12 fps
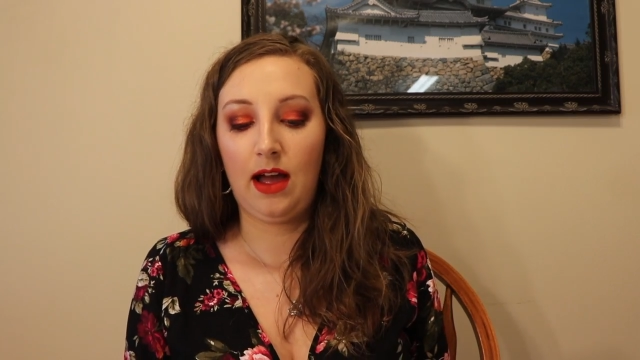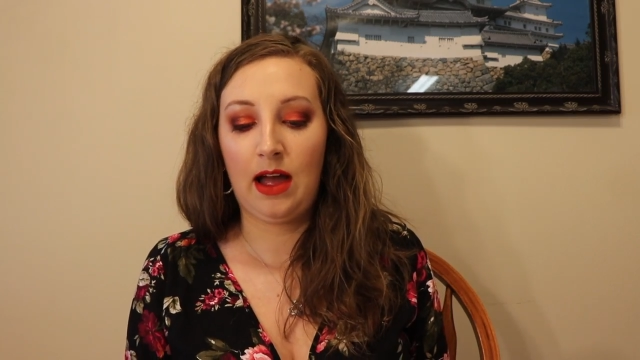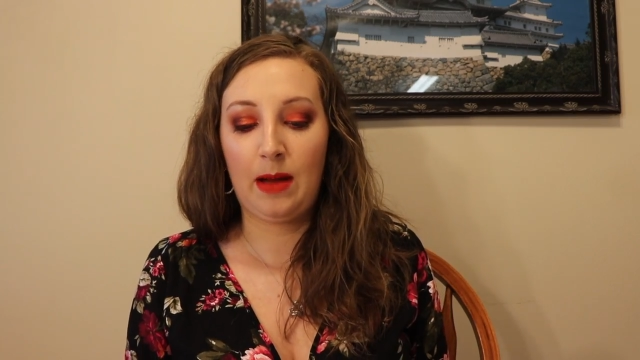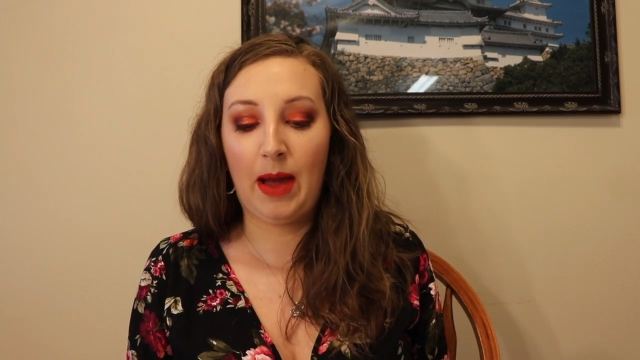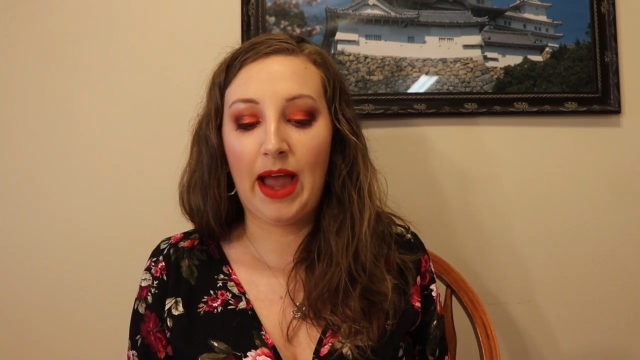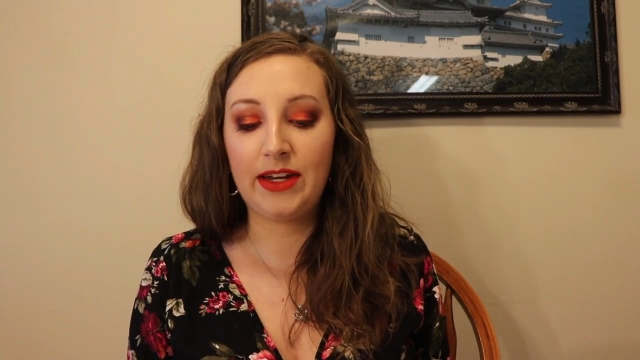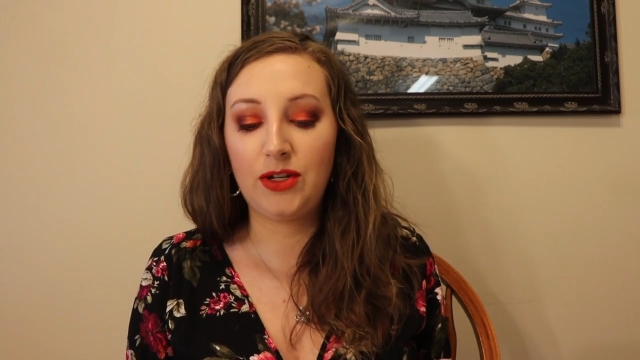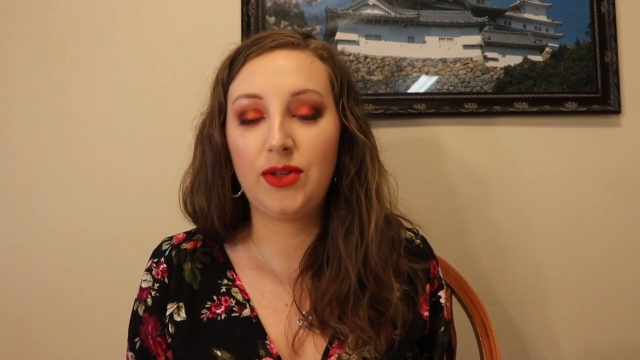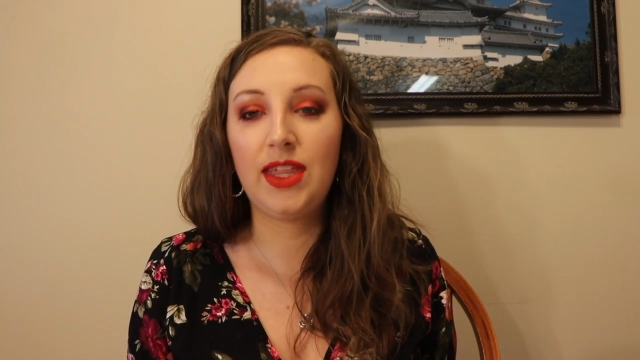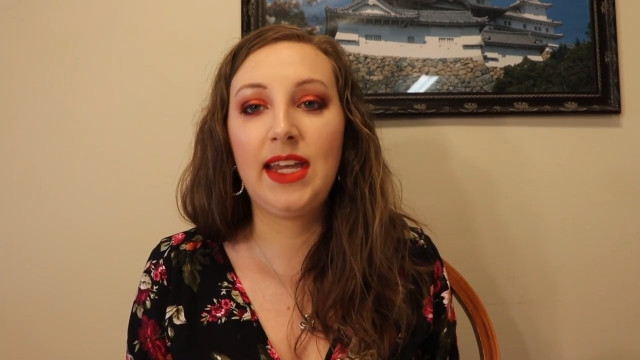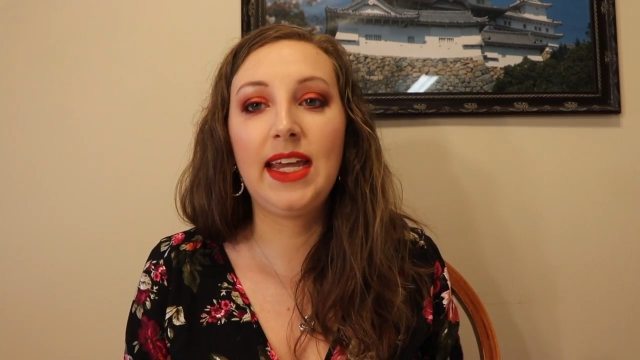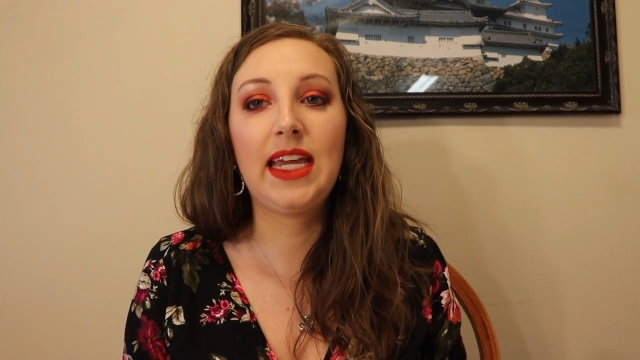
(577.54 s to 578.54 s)
I do
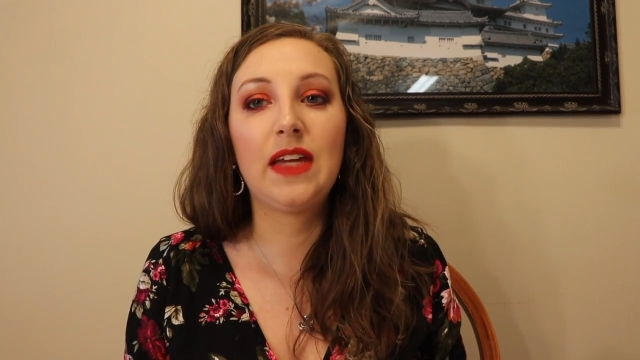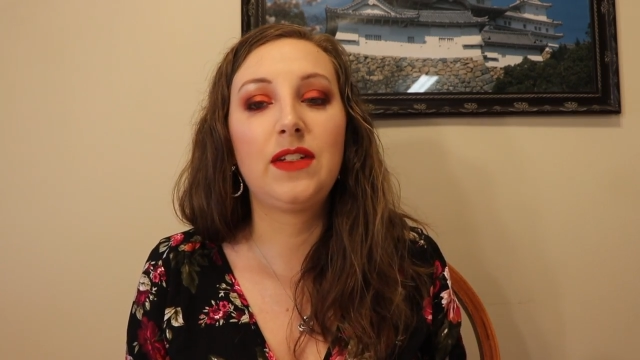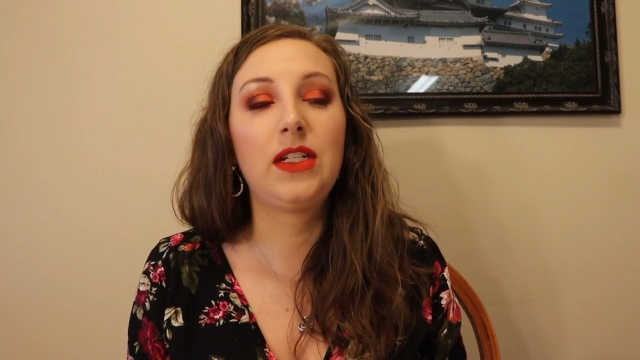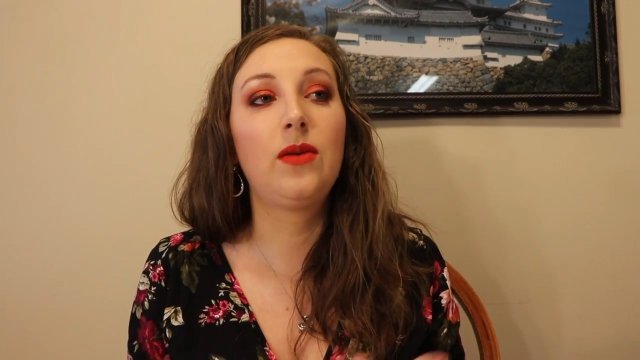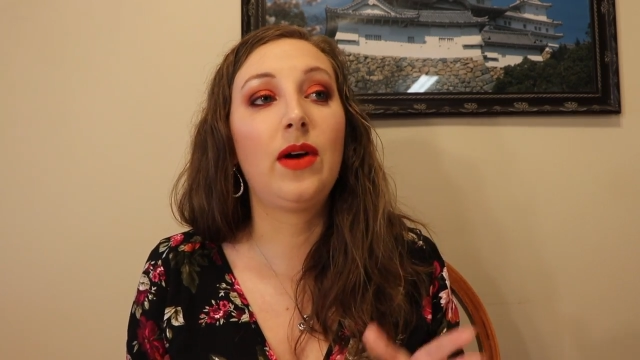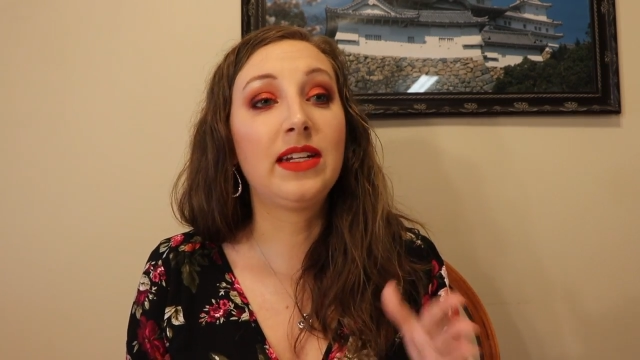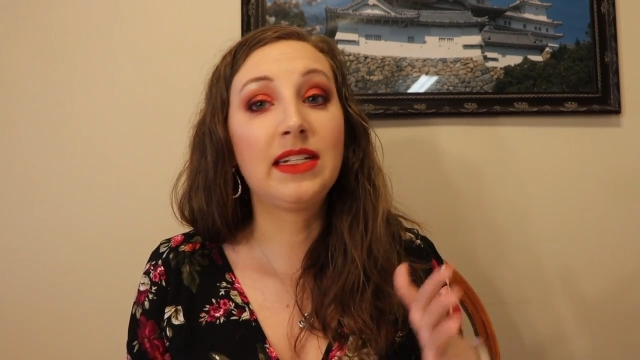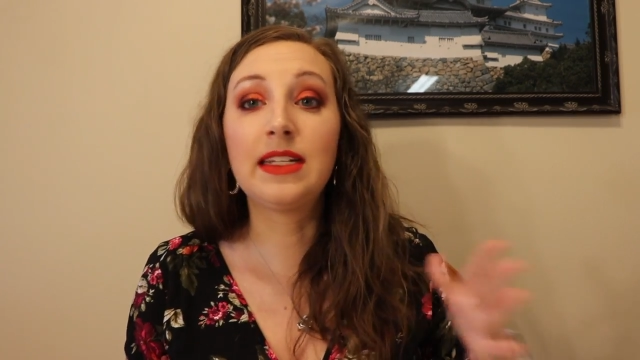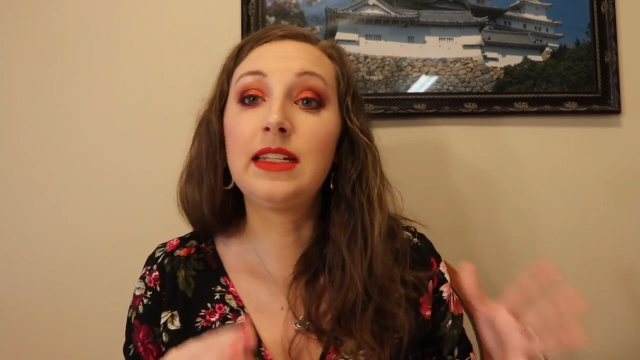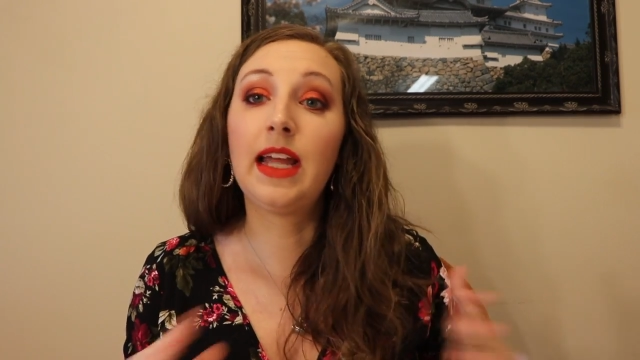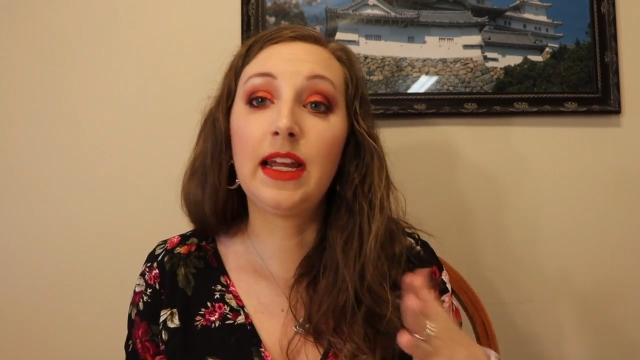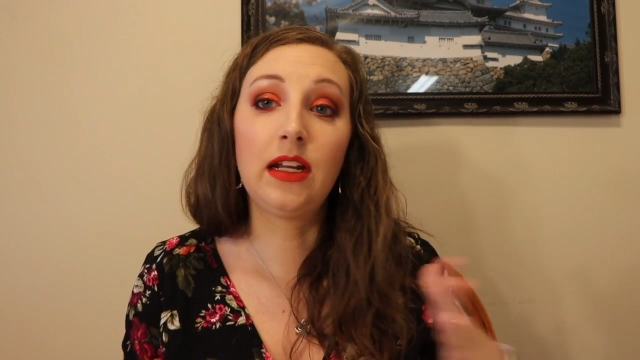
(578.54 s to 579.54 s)
think it gives you a
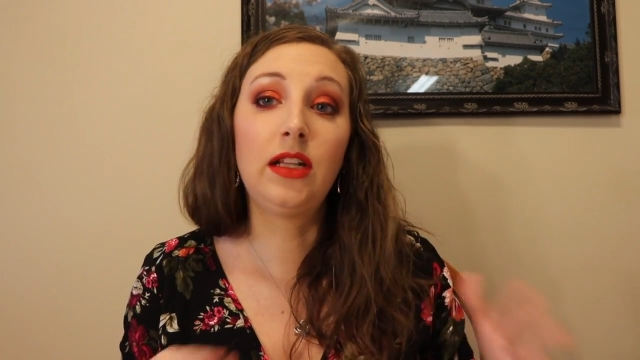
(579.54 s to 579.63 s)
slight